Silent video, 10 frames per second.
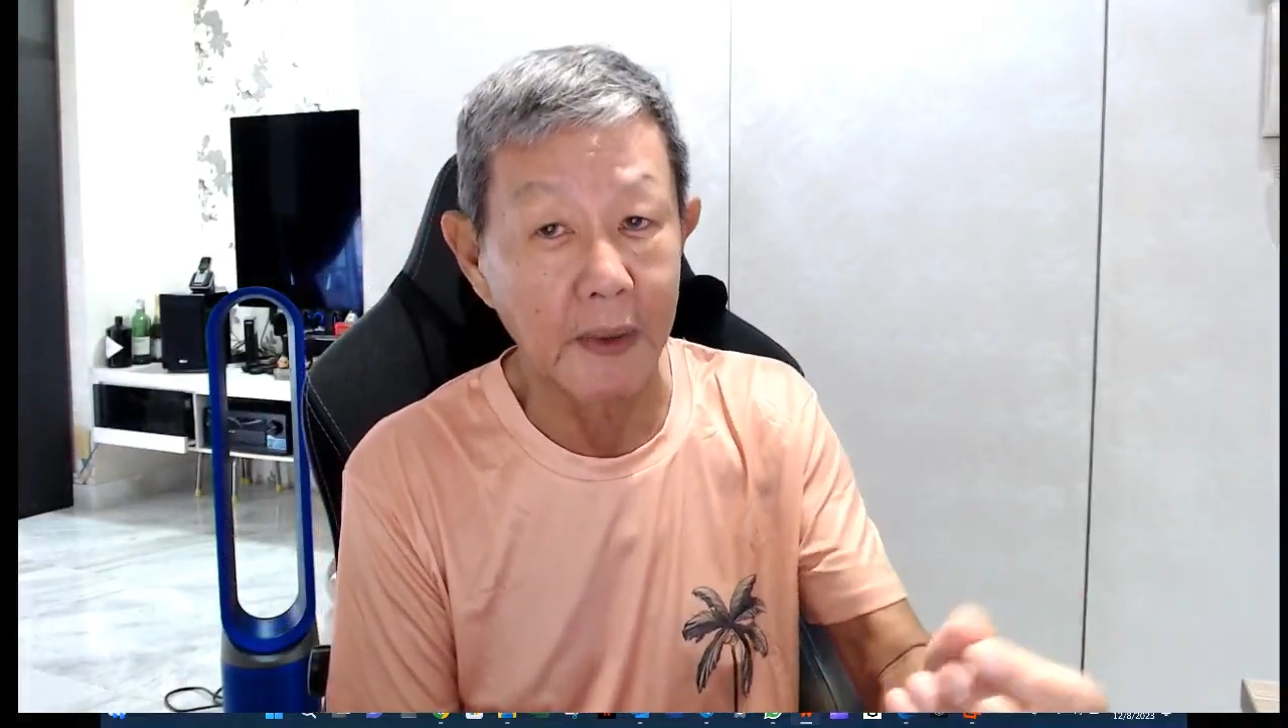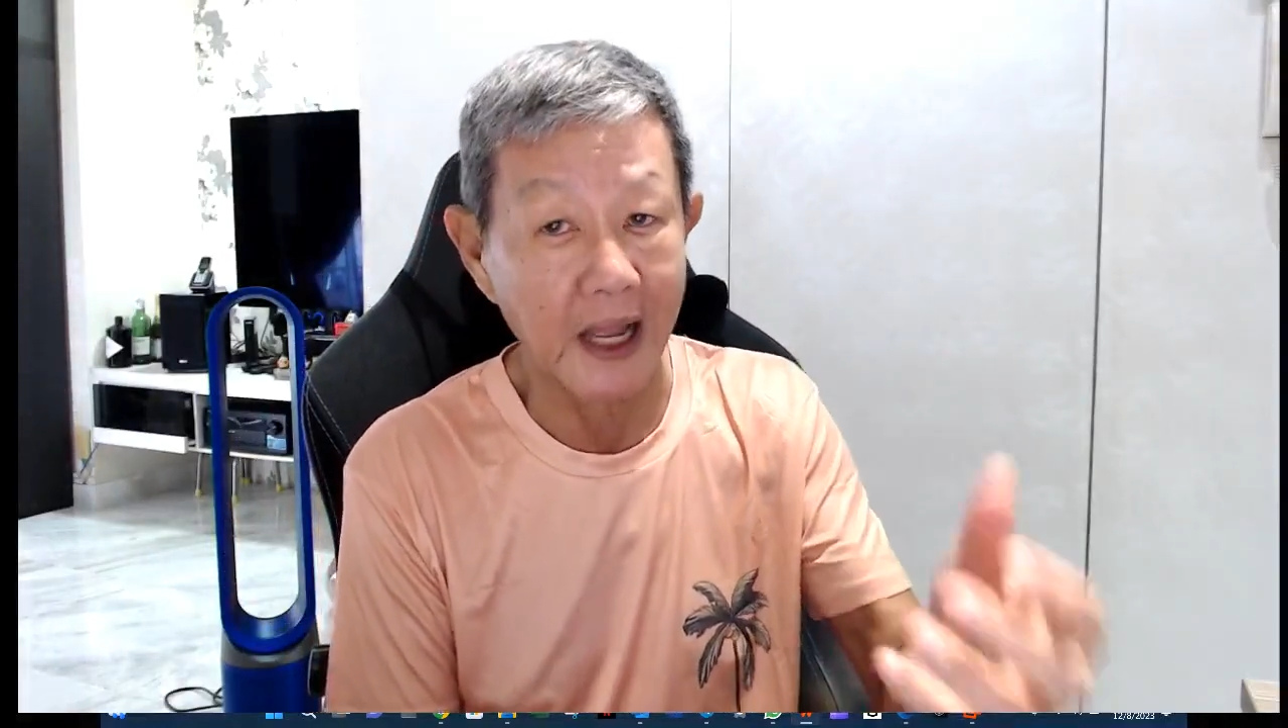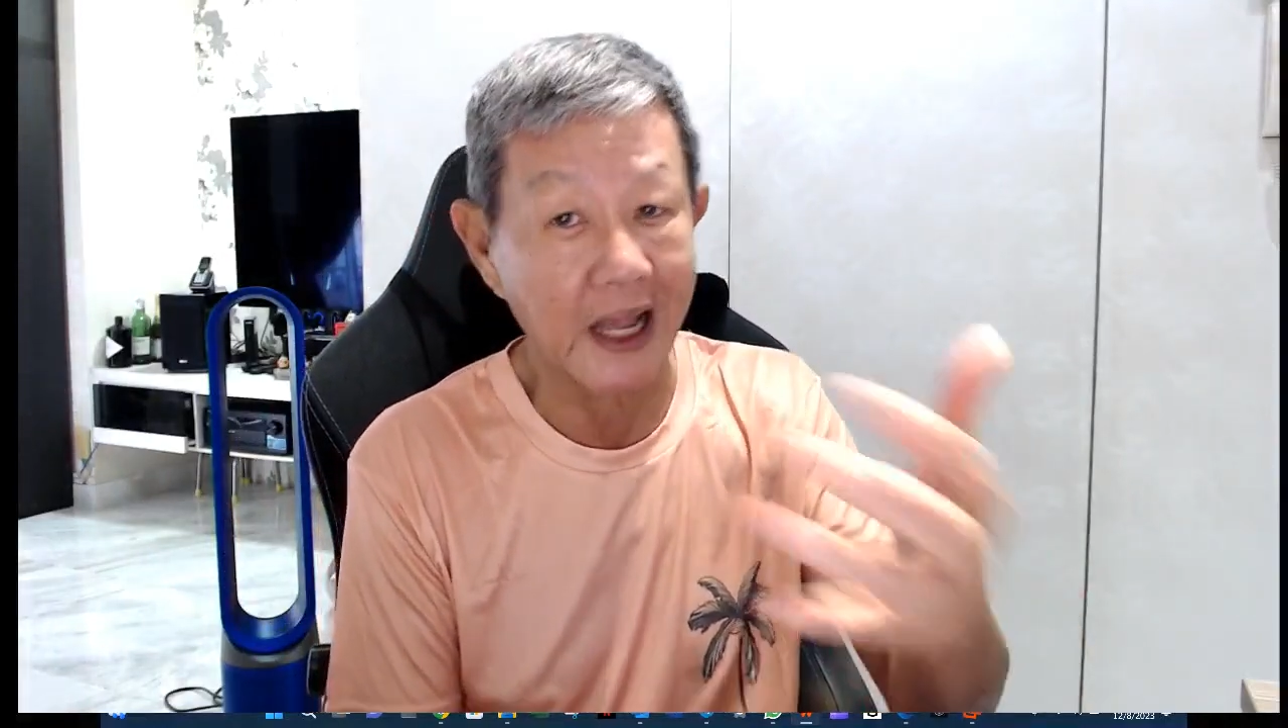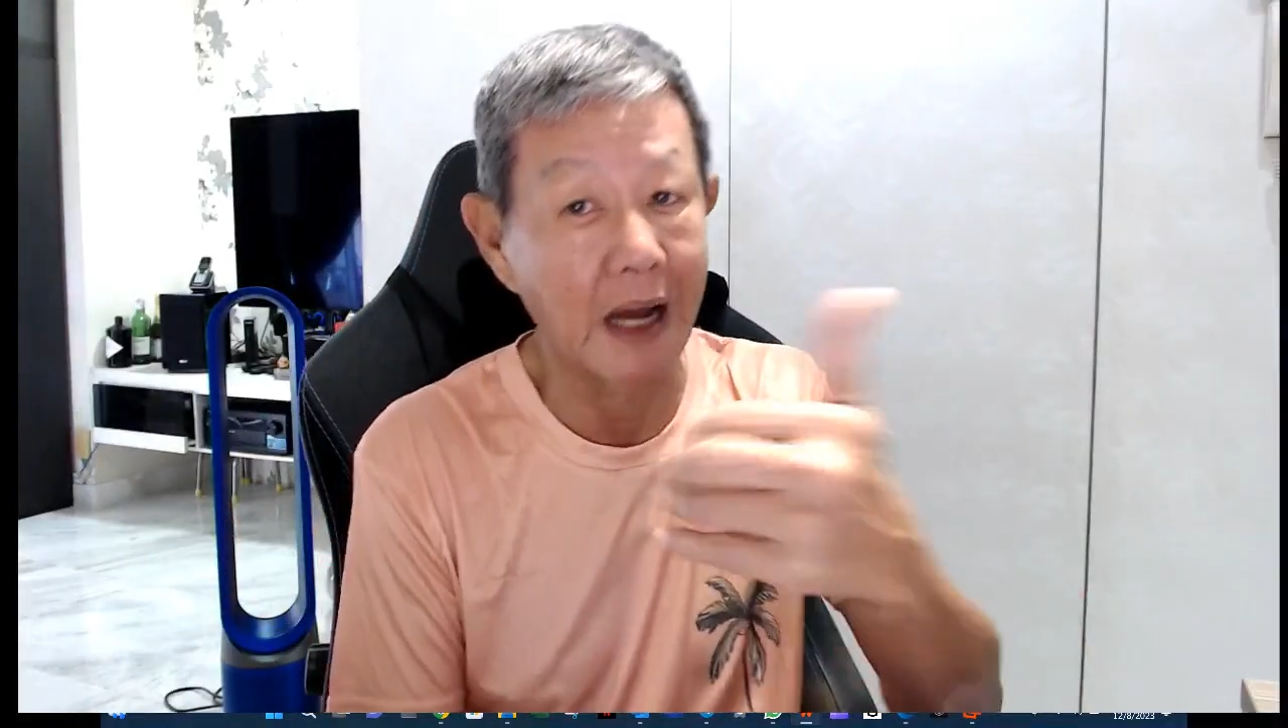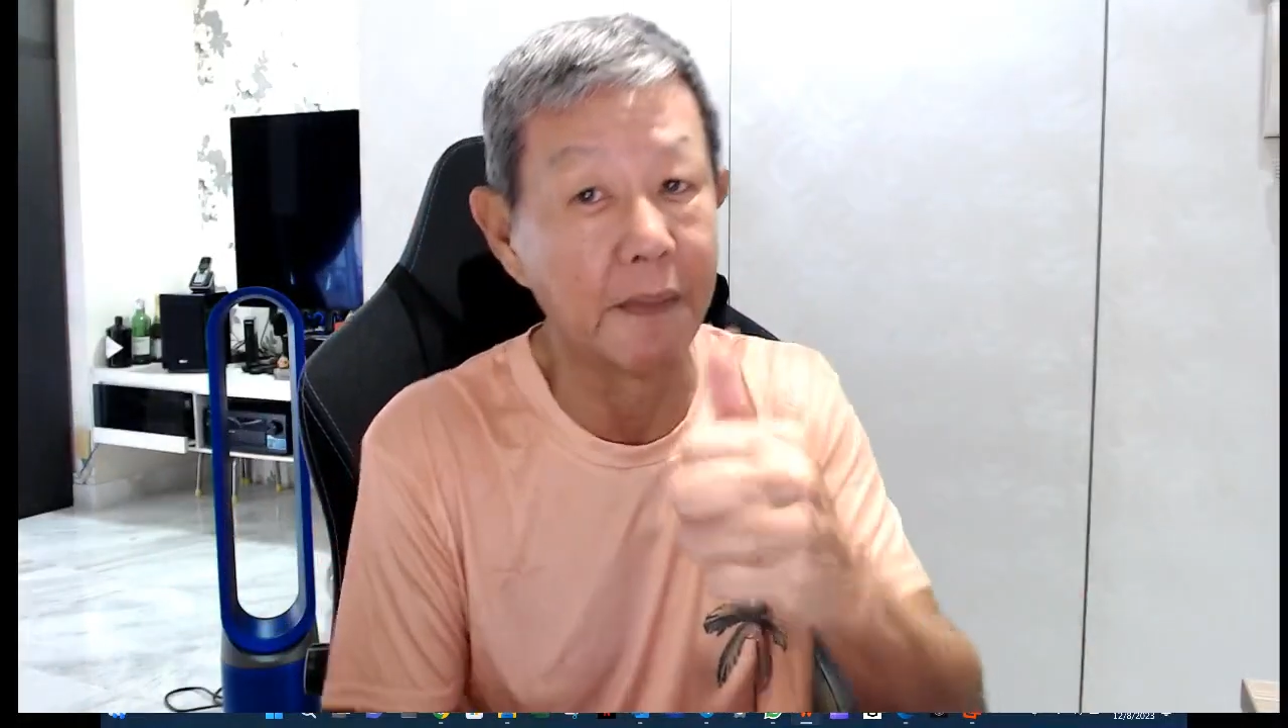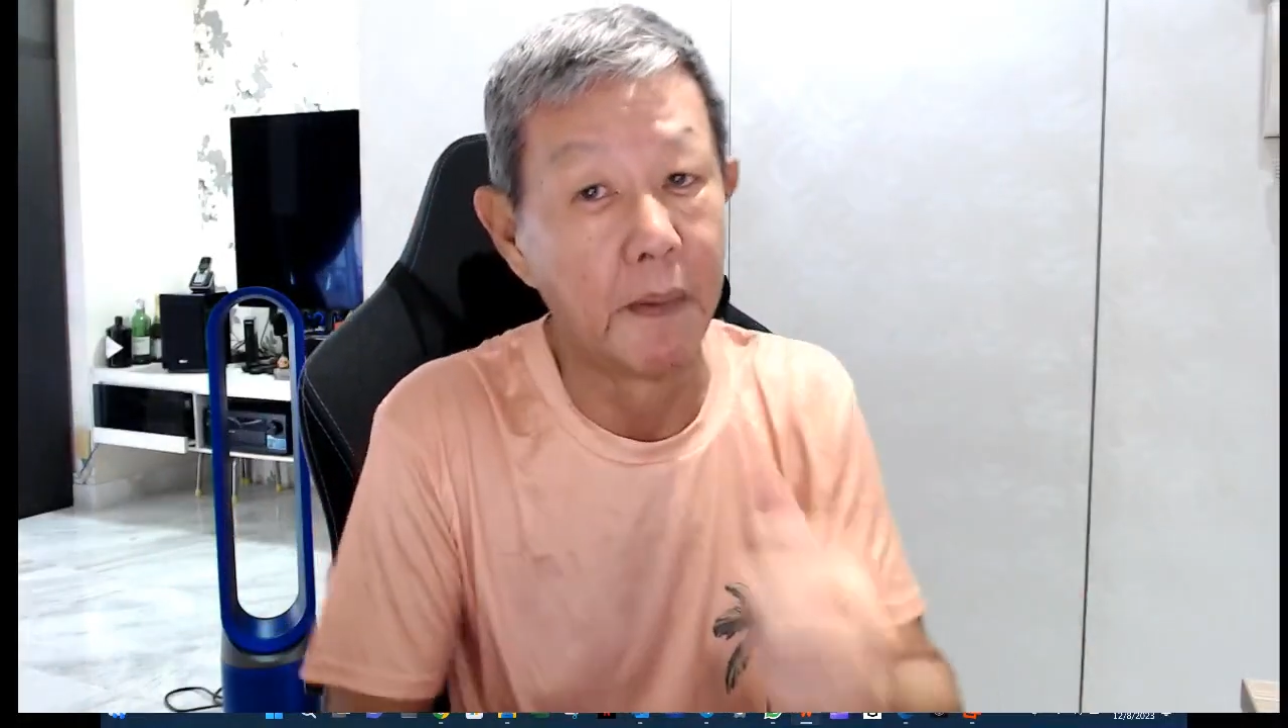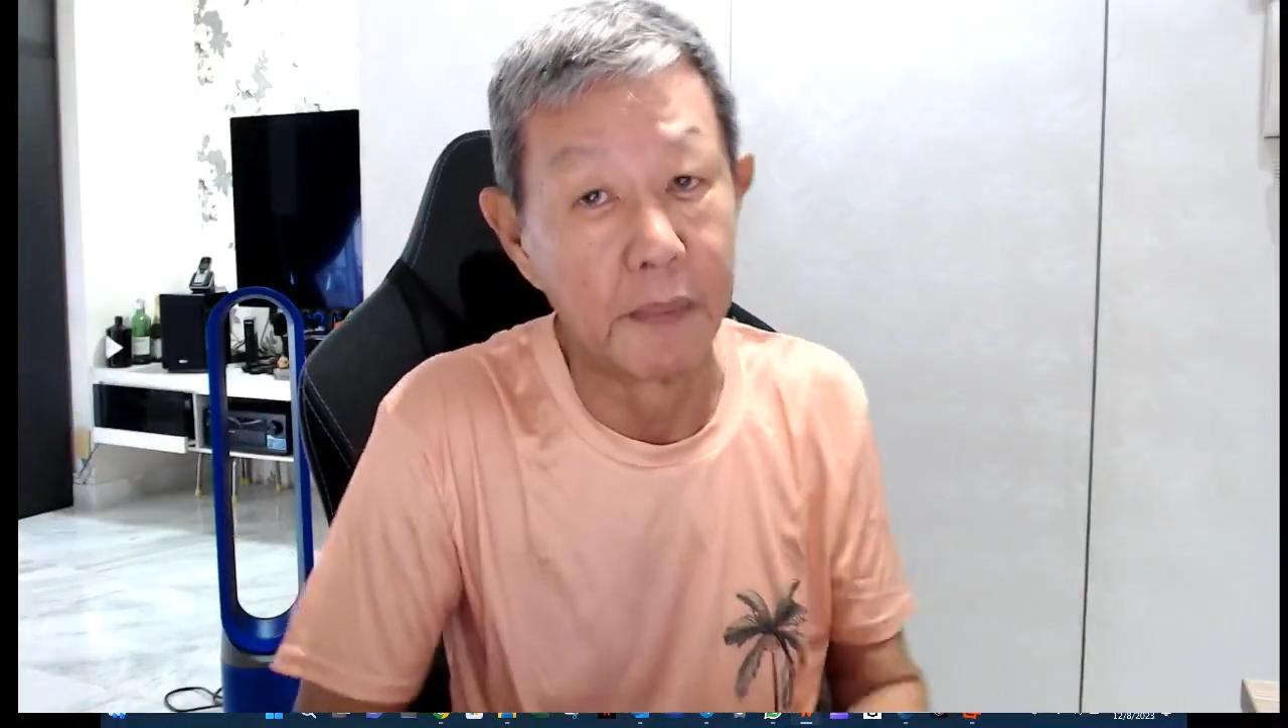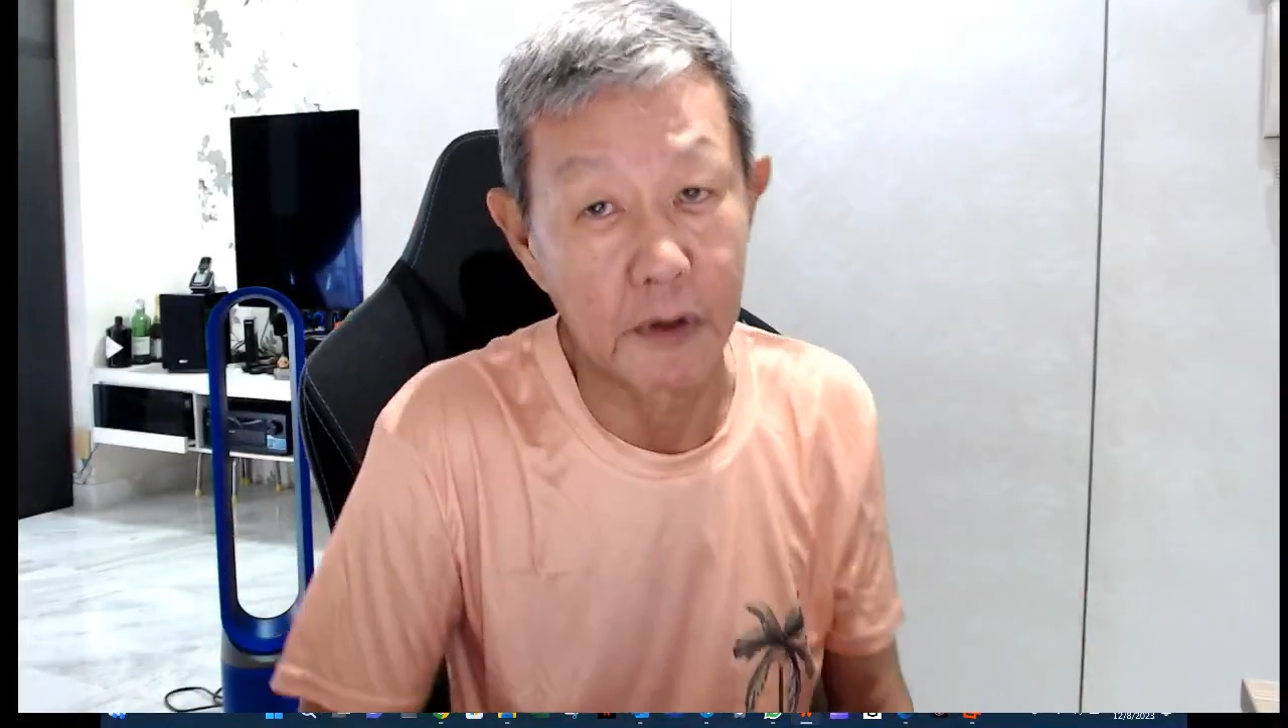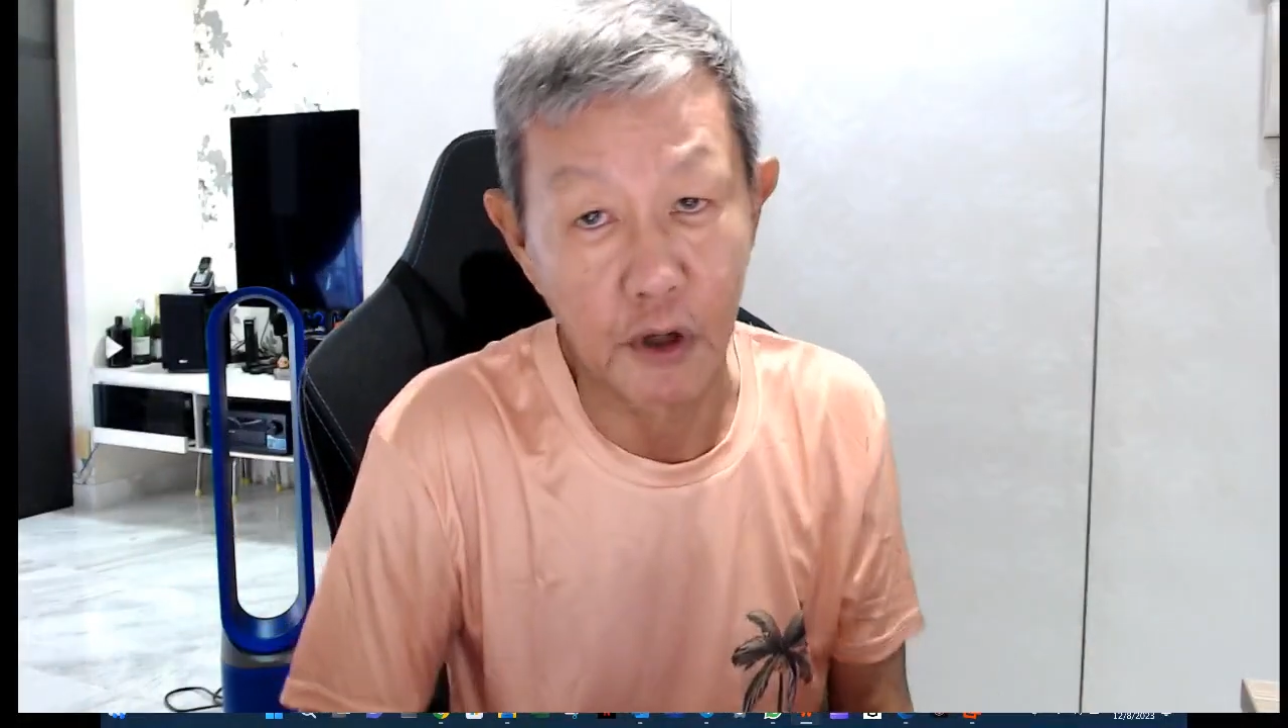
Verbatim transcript: come abroad.